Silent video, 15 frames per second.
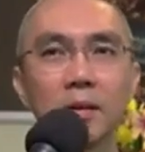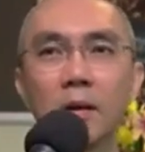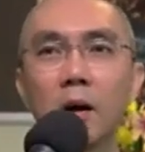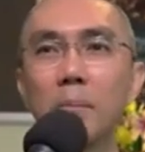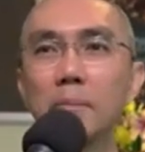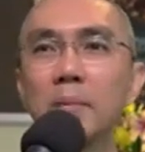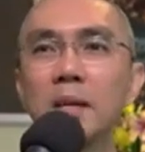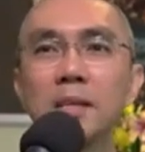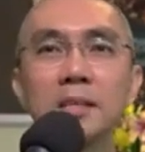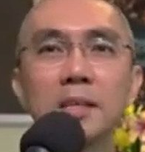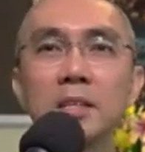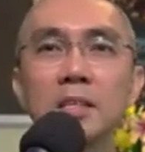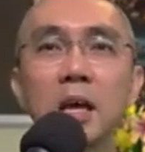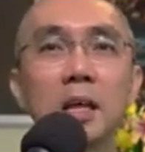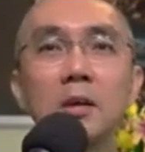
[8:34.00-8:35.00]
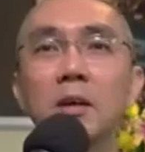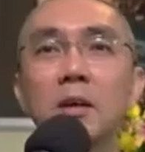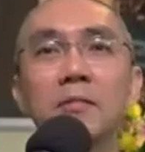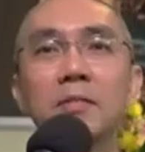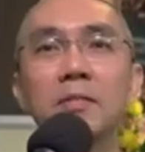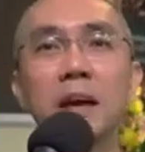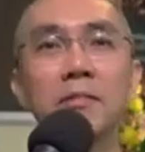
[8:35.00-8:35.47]
or places that you
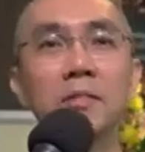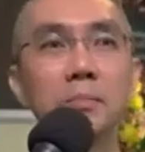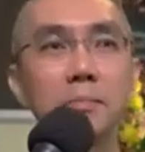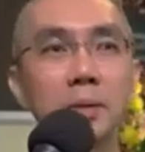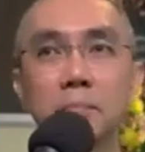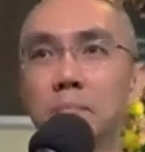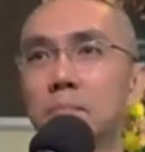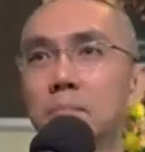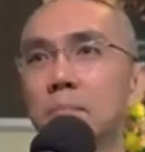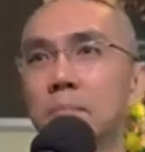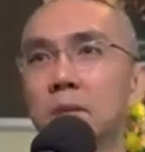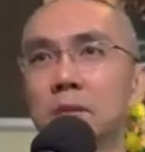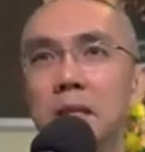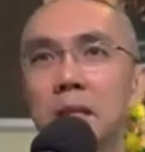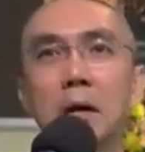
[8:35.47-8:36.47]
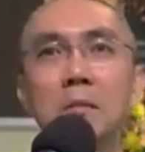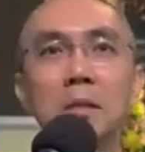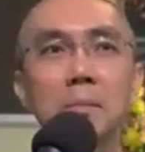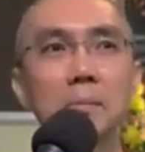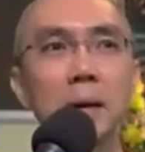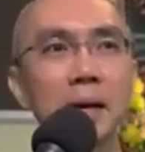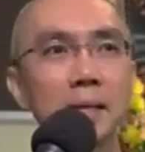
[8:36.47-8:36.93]
have never been. Because now
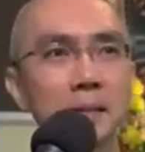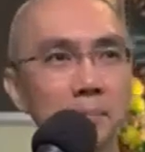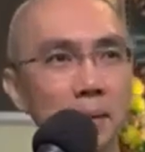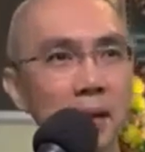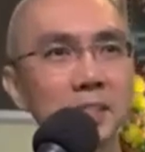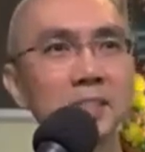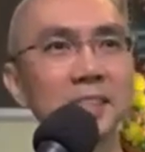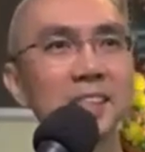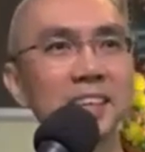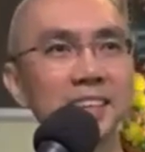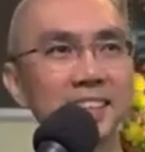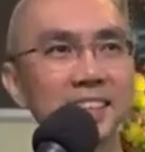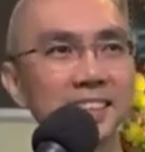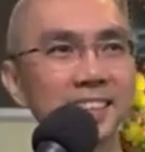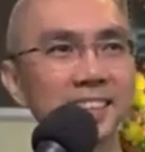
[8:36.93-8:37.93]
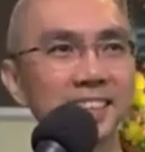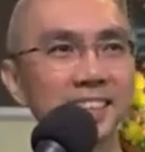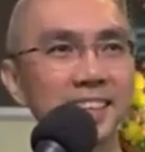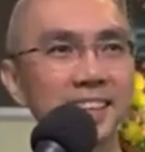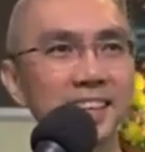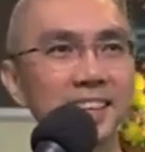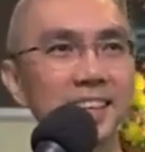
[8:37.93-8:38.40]
the mind imagine,
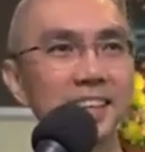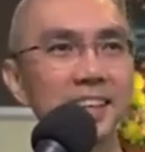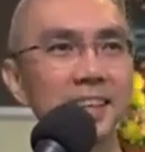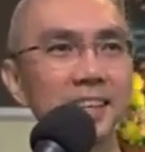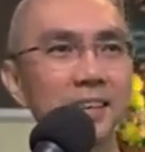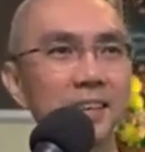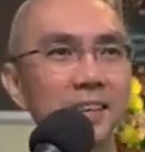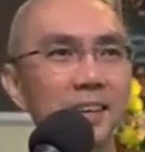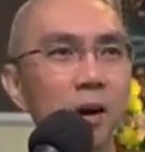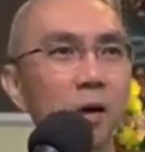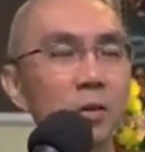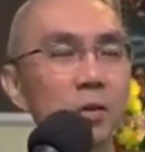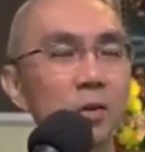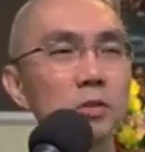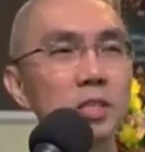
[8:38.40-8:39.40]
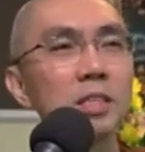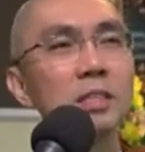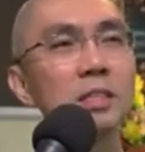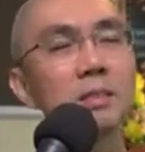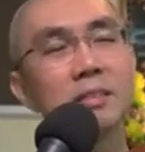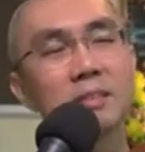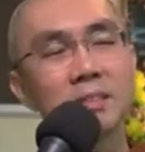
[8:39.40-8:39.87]
or you
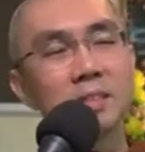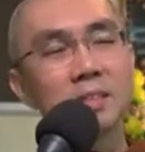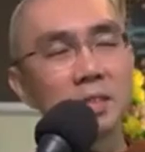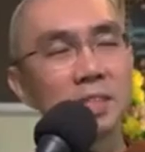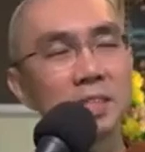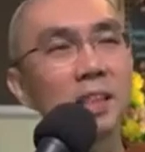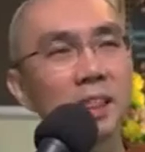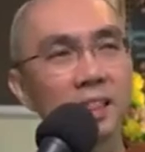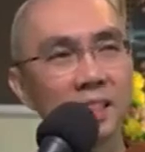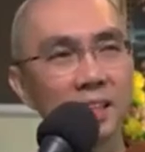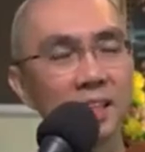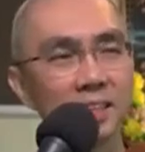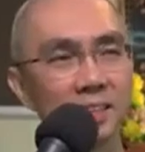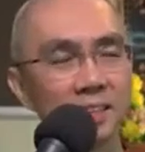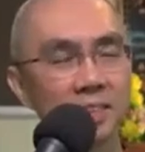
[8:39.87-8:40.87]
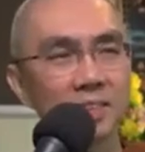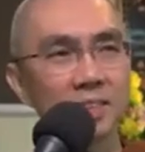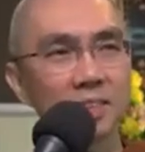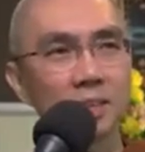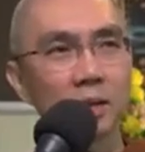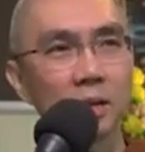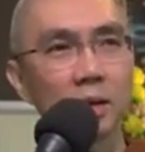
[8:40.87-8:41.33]
see
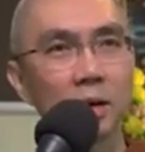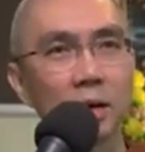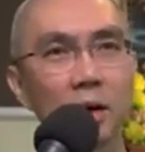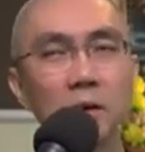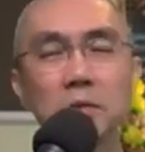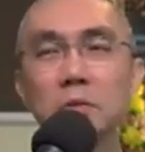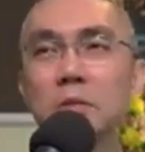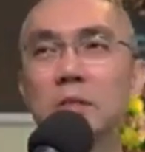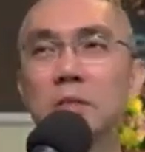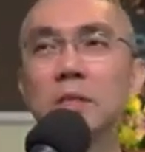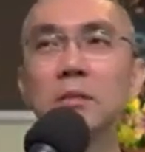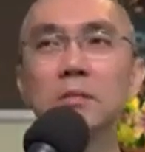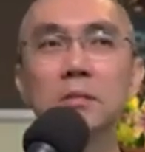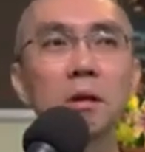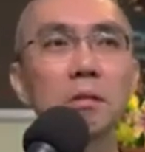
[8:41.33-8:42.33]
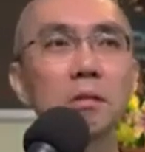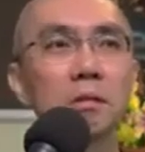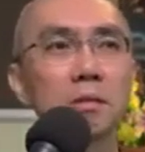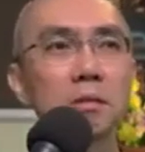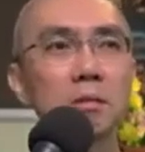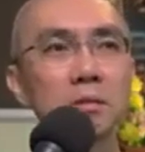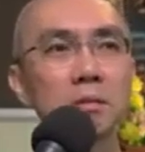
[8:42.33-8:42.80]
things, or you thought
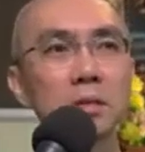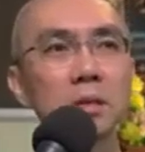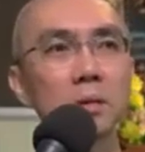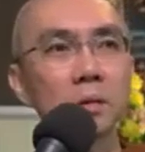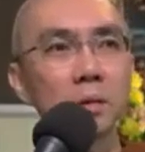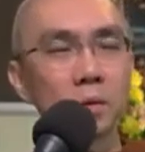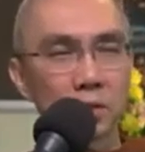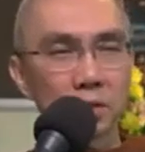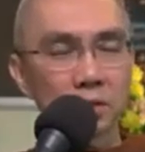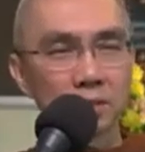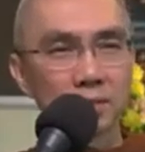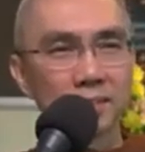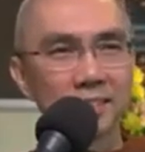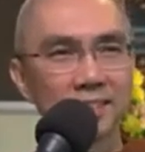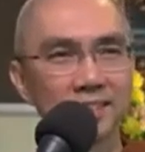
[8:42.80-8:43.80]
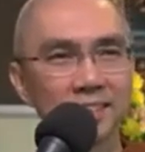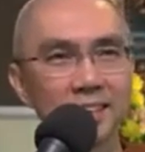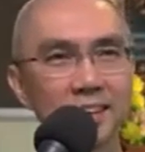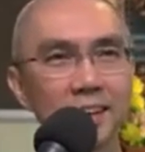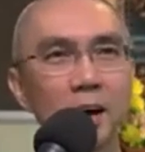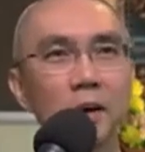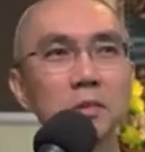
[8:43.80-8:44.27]
that you see ghosts,
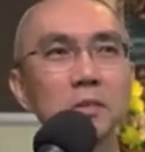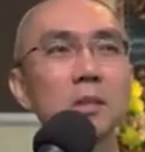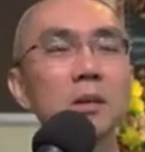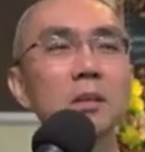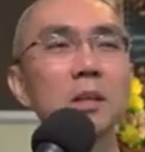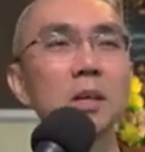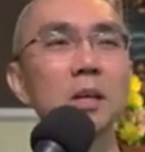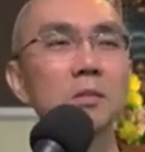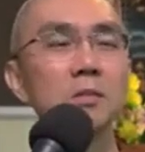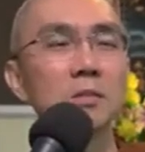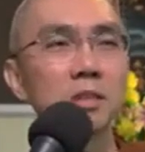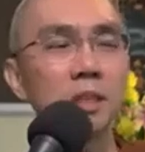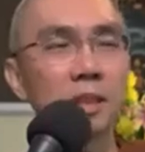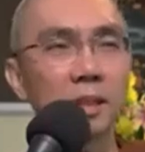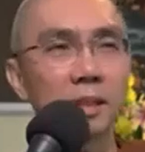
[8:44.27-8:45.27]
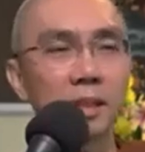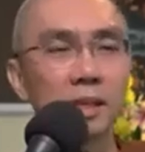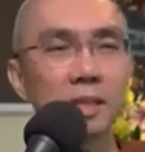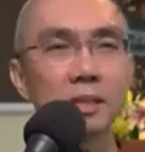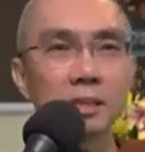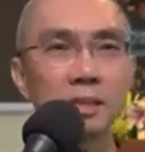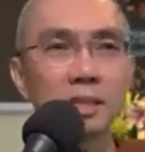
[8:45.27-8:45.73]
or you thought that you see
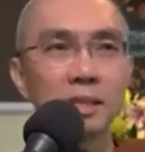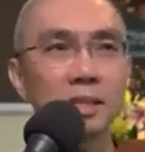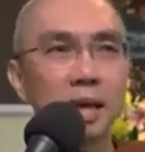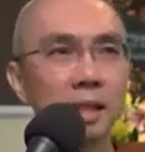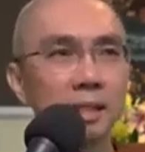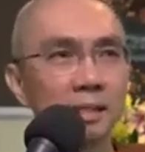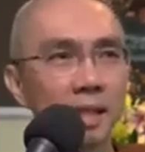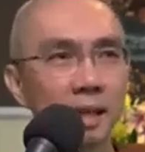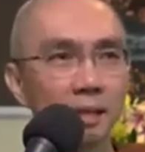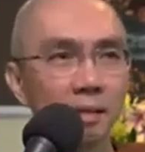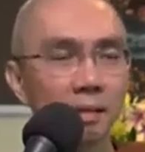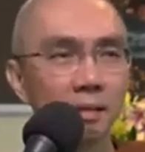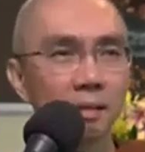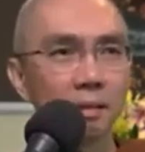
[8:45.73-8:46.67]
things this and that.